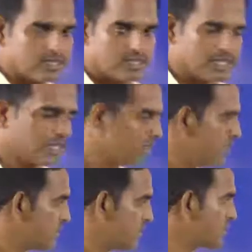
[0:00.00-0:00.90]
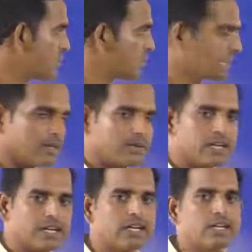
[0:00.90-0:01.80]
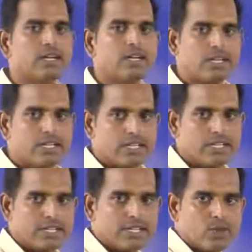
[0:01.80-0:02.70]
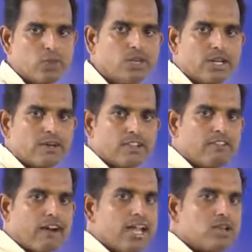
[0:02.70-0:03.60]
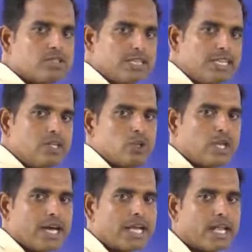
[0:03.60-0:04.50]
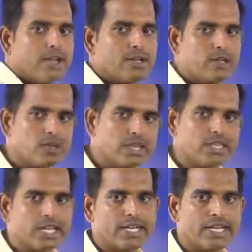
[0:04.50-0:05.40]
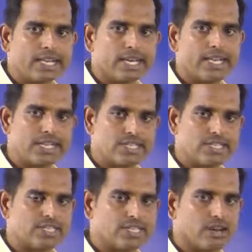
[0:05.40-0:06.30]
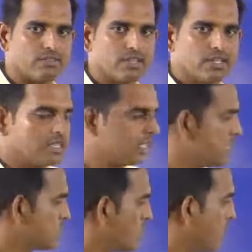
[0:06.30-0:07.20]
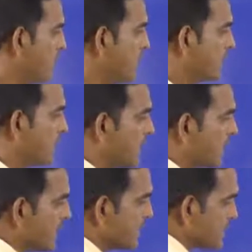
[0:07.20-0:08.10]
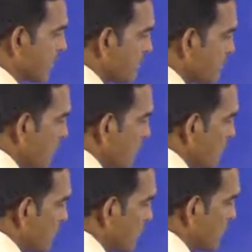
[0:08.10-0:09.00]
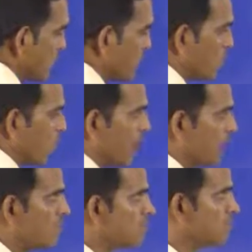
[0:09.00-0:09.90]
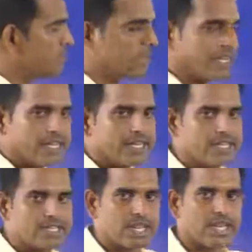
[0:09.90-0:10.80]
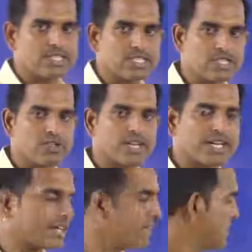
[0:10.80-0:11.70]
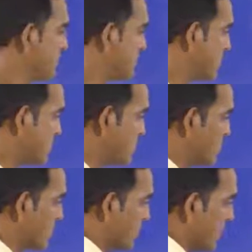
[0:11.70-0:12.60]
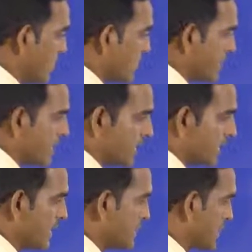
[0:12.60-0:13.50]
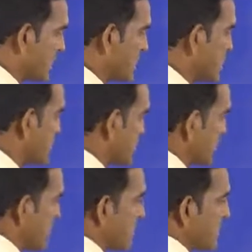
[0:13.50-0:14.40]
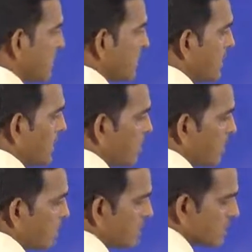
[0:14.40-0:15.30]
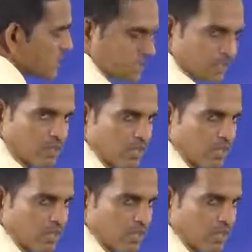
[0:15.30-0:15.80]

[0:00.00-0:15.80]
thing with which you can give the values into the array during the declaration itself. That is, while declaring yourself, you can give values by initializing your array. That is, you can have a declaration like this in num of 6.